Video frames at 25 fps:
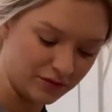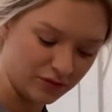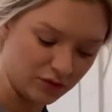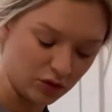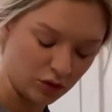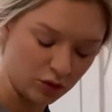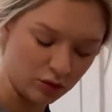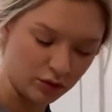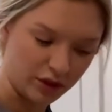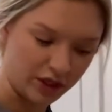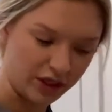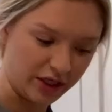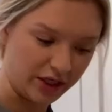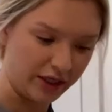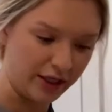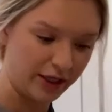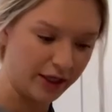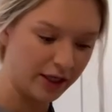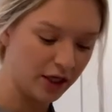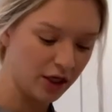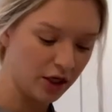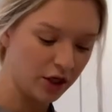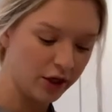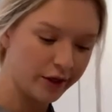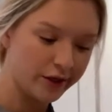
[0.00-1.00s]

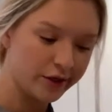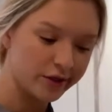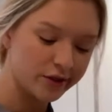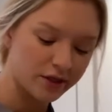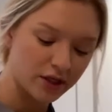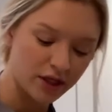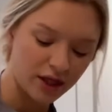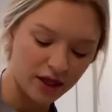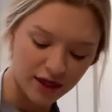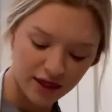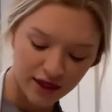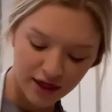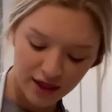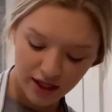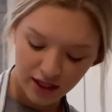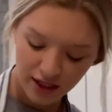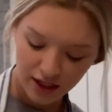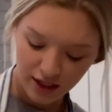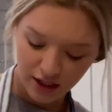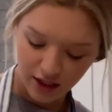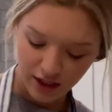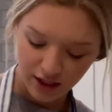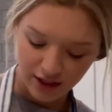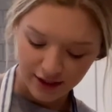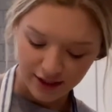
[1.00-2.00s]
Okay, so I
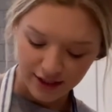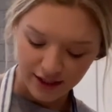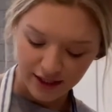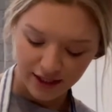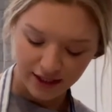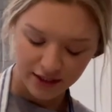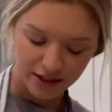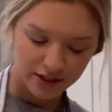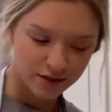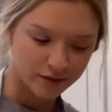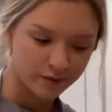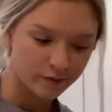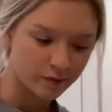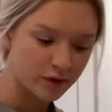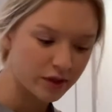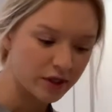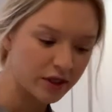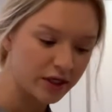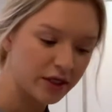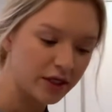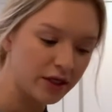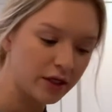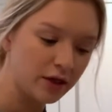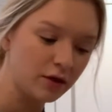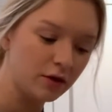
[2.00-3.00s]
think the next
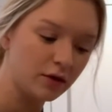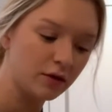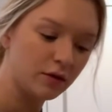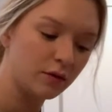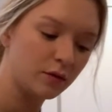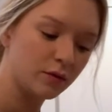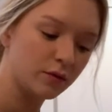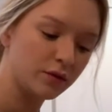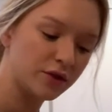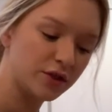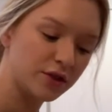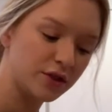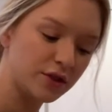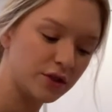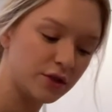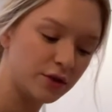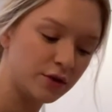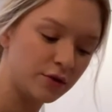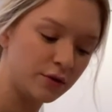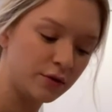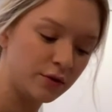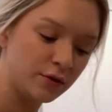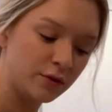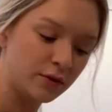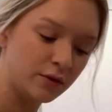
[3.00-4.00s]
one we'll just
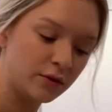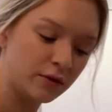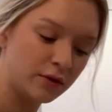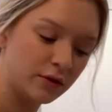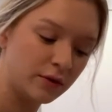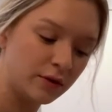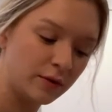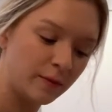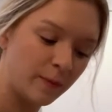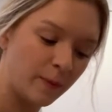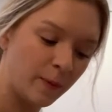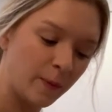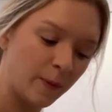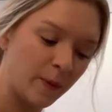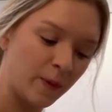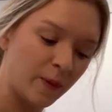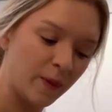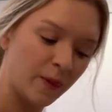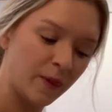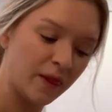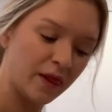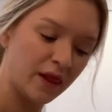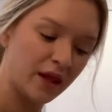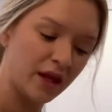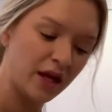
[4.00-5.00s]
do,
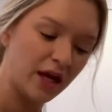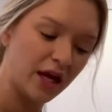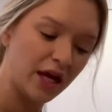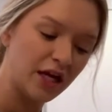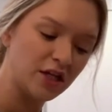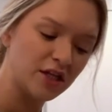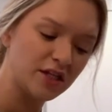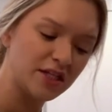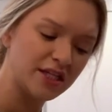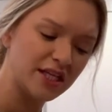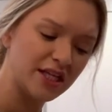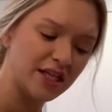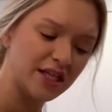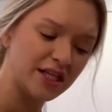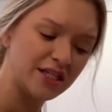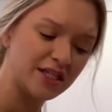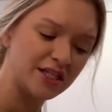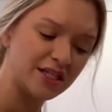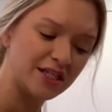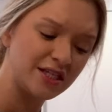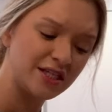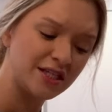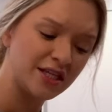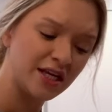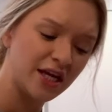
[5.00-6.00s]
and you see this
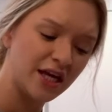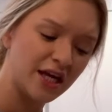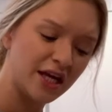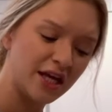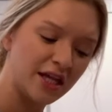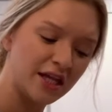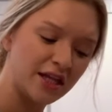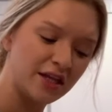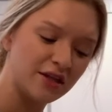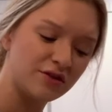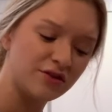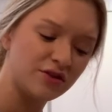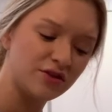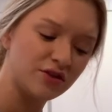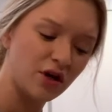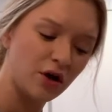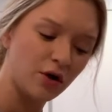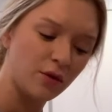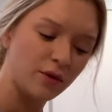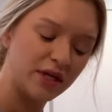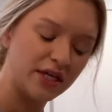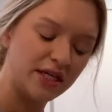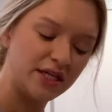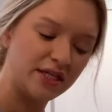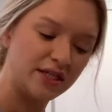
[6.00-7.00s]
is
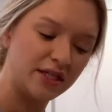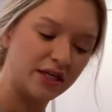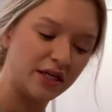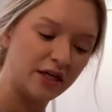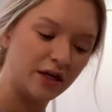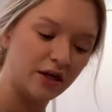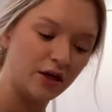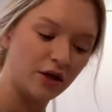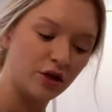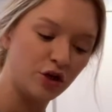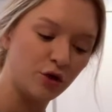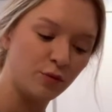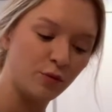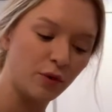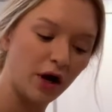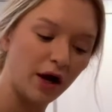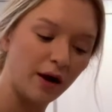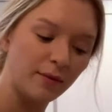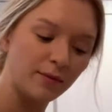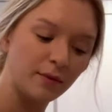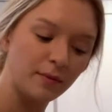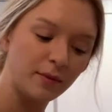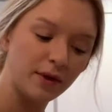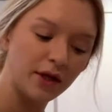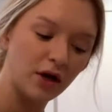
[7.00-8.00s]
so easy. You
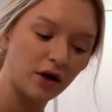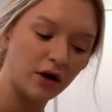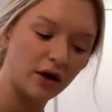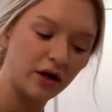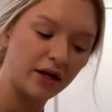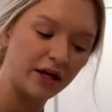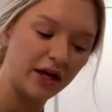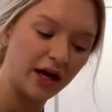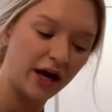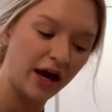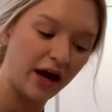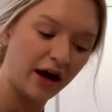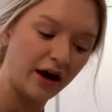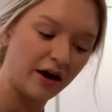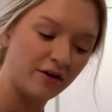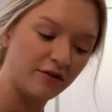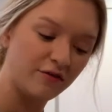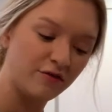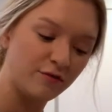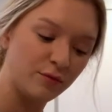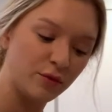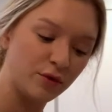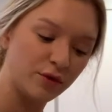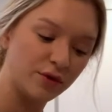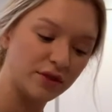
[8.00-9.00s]
probably already
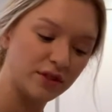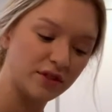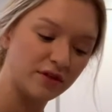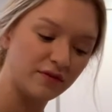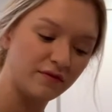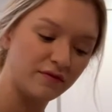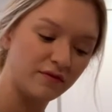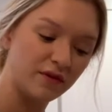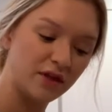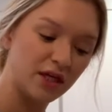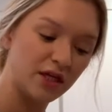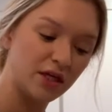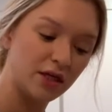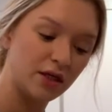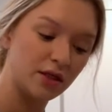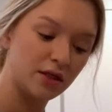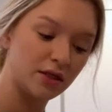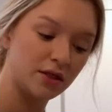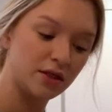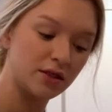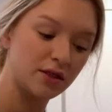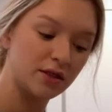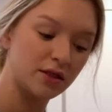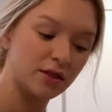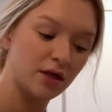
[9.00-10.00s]
have most of
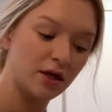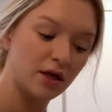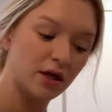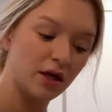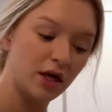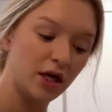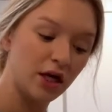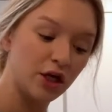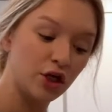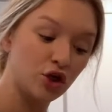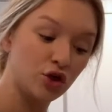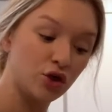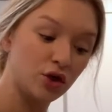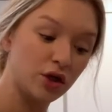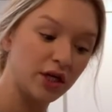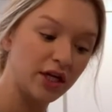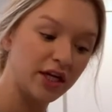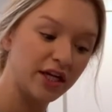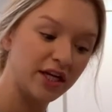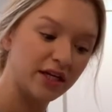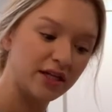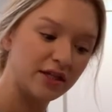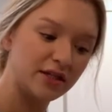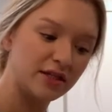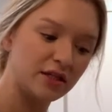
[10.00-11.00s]
these
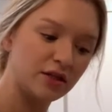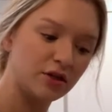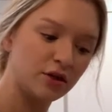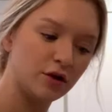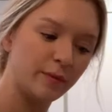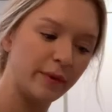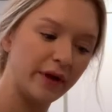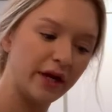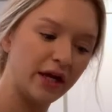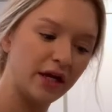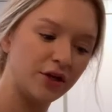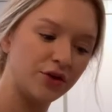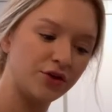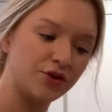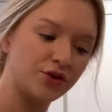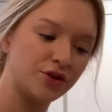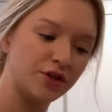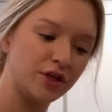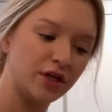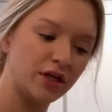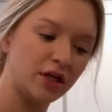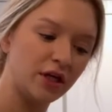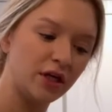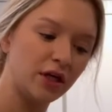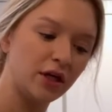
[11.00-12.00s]
ingredients in your
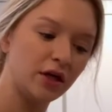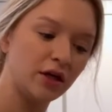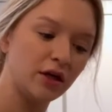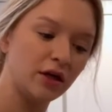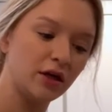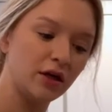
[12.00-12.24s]
pantry.